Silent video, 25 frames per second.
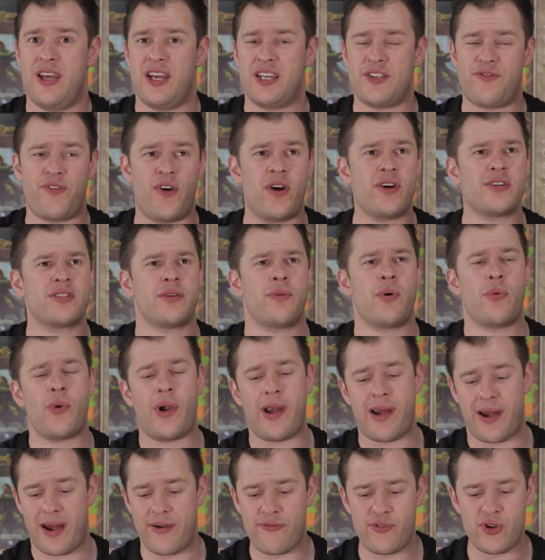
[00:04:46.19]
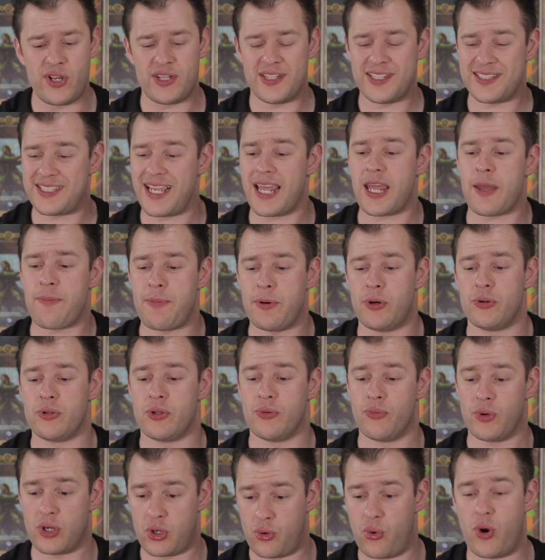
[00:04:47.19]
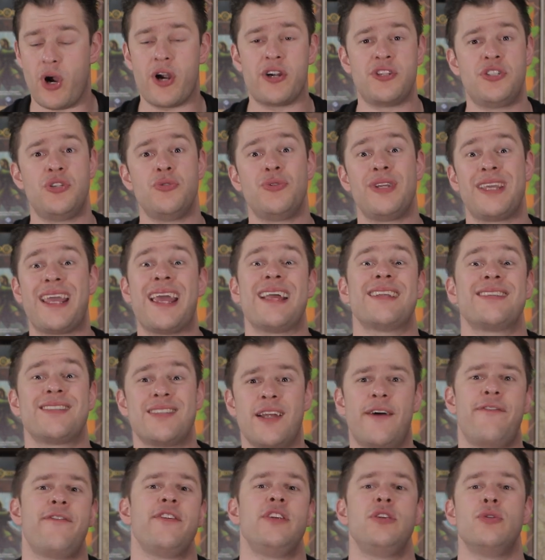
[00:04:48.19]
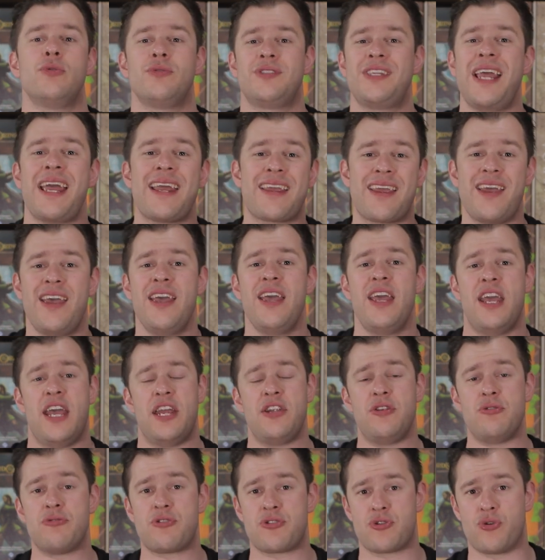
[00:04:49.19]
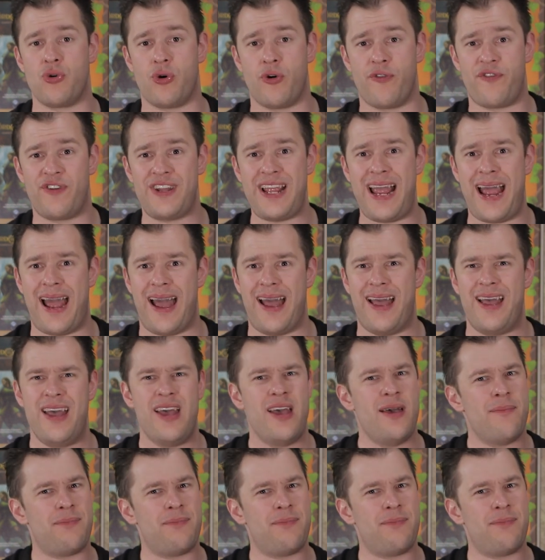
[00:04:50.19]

As far as I'm aware, every other deck builder requires you to get stuff in your deck and you score for that.